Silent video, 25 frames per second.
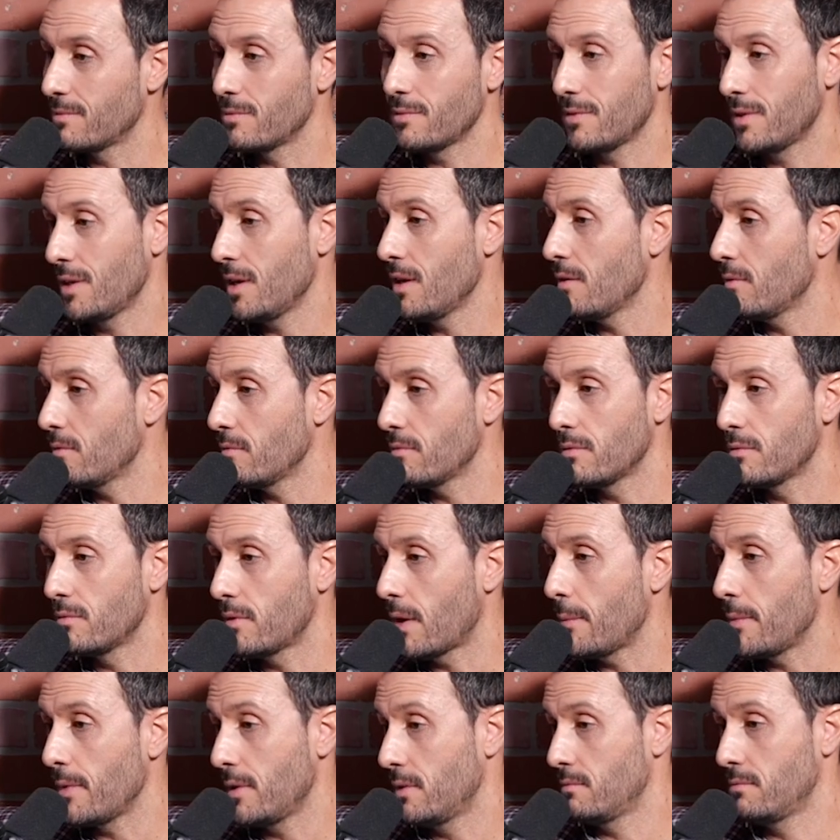you know, I
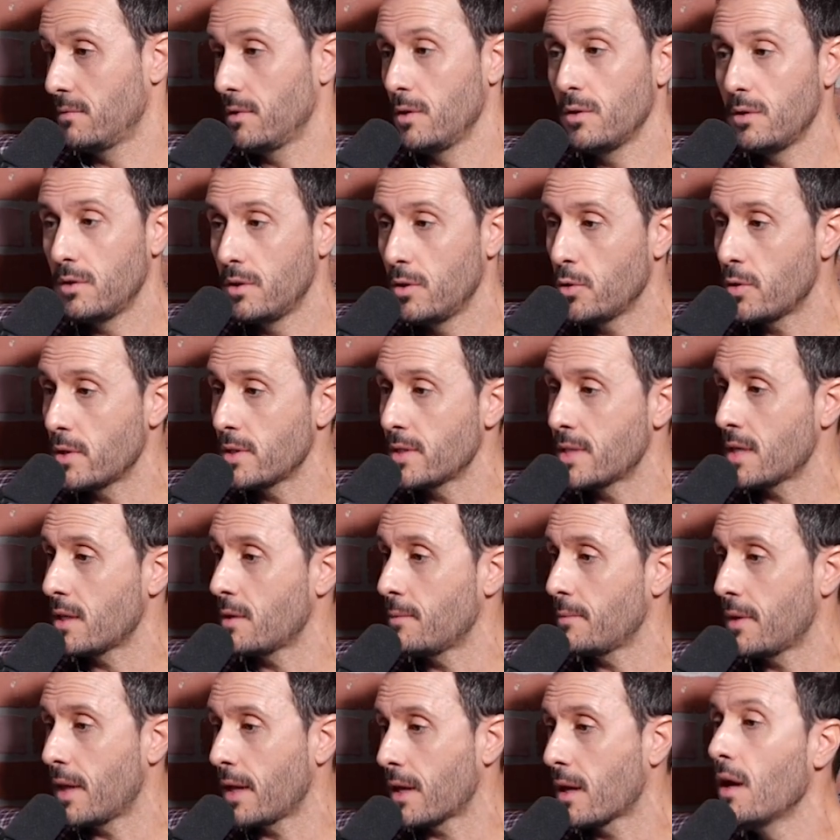mean, you can tell,
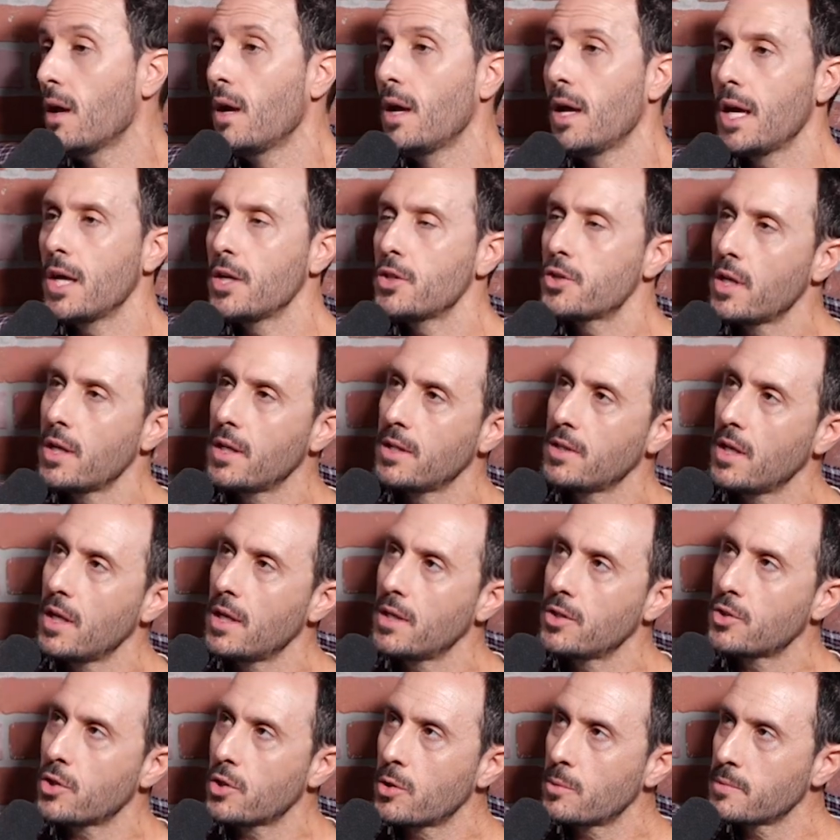like, in
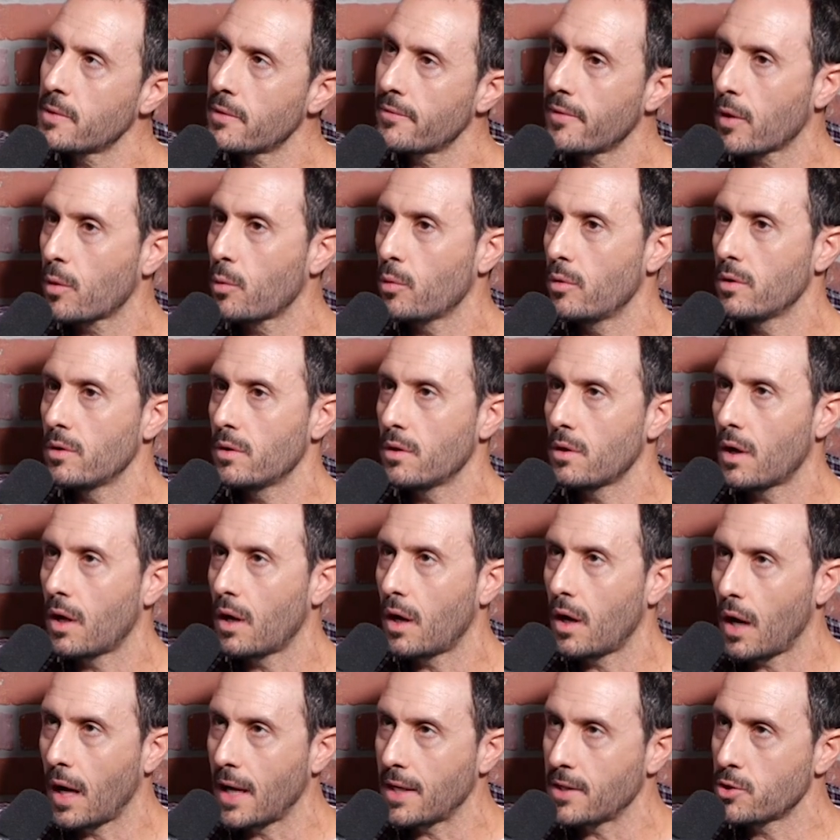terms of, like,
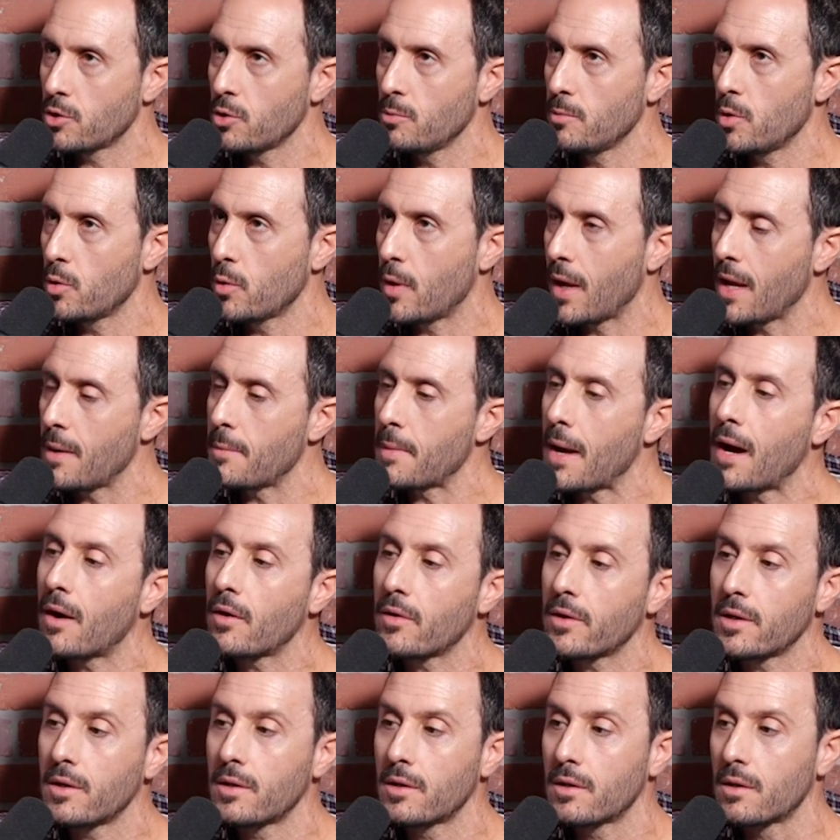I assume you came out
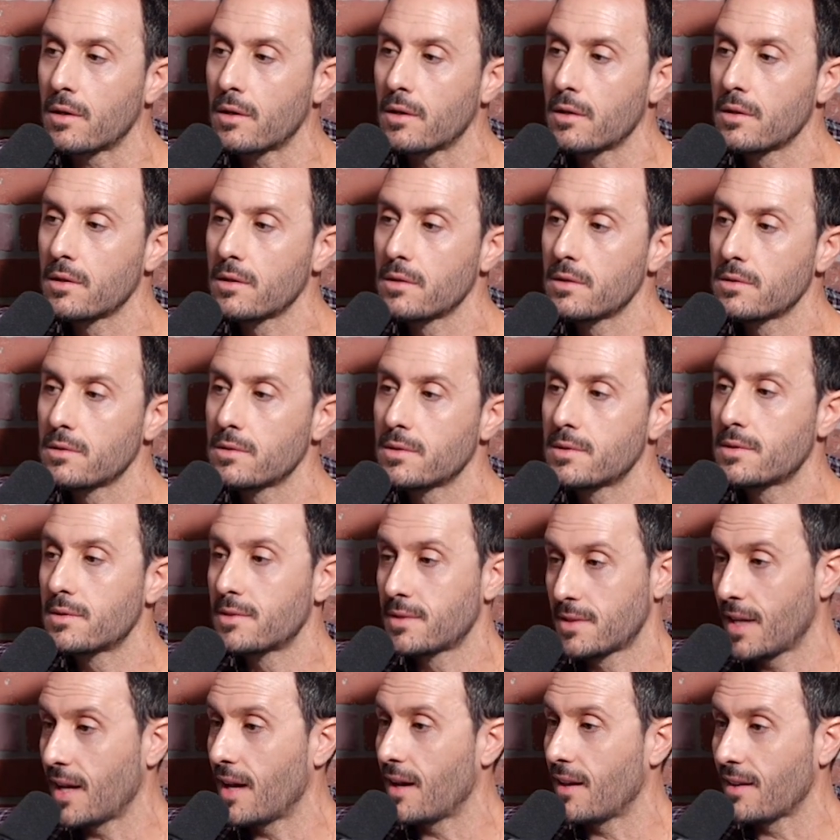here
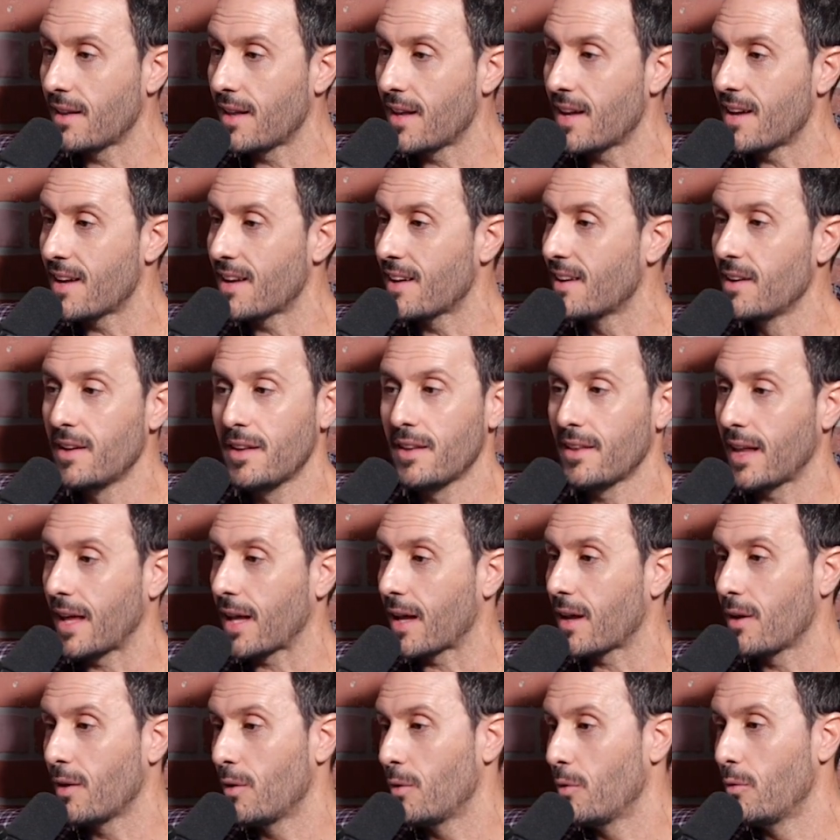to LA,
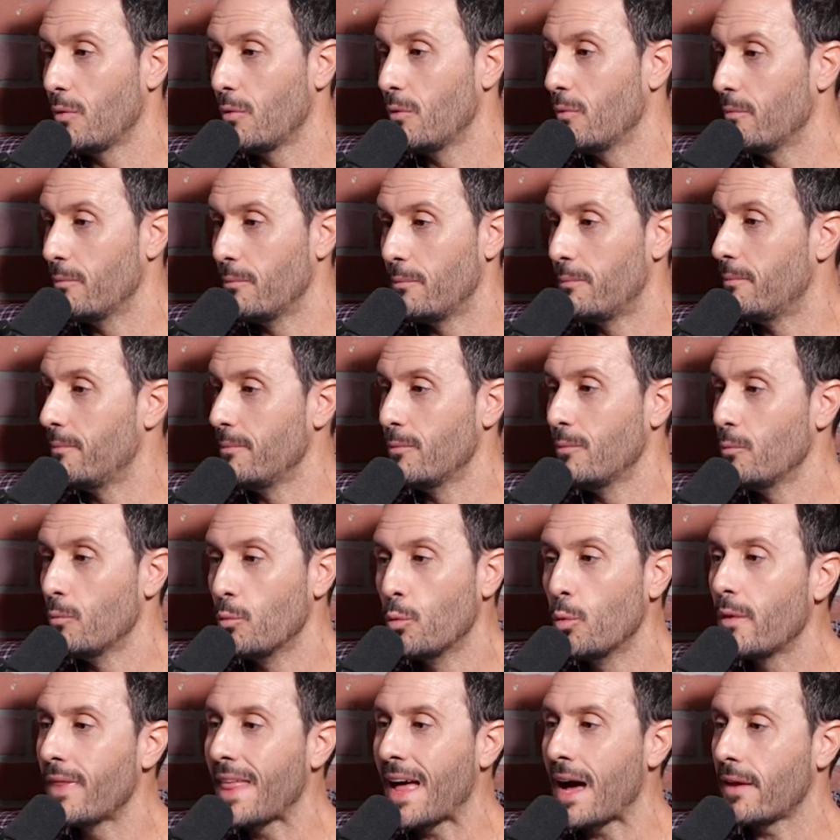like,
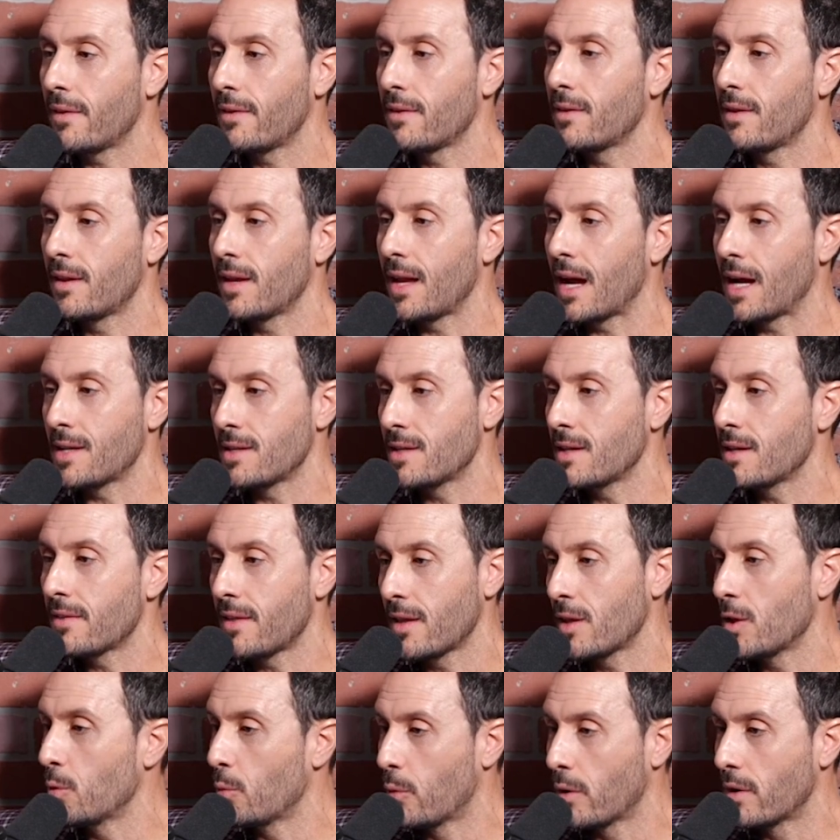without the idea that
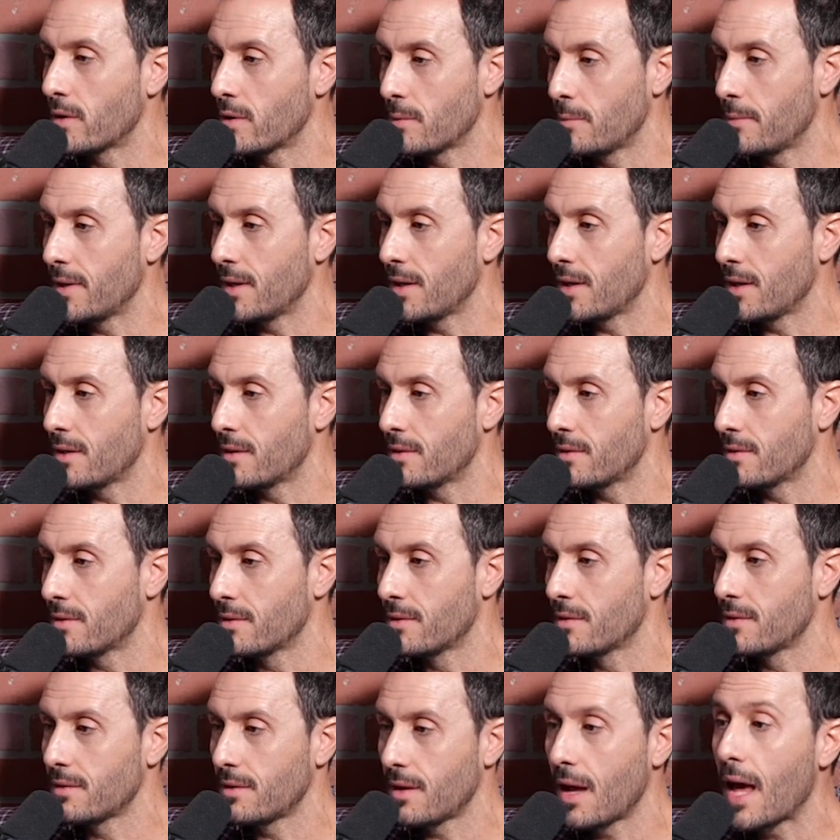you wanted to be in
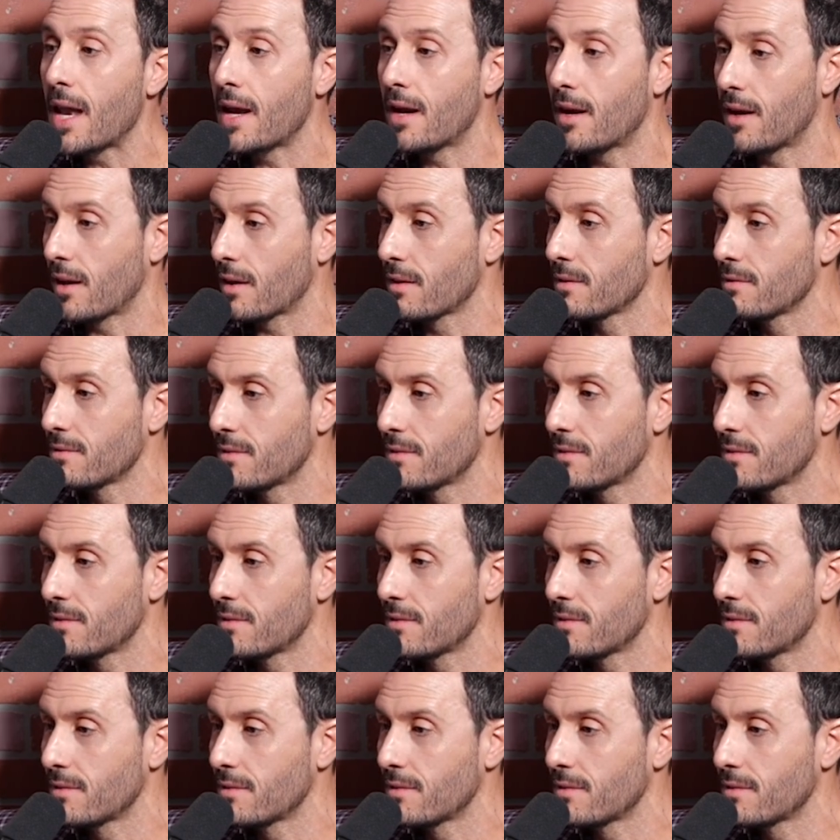editing.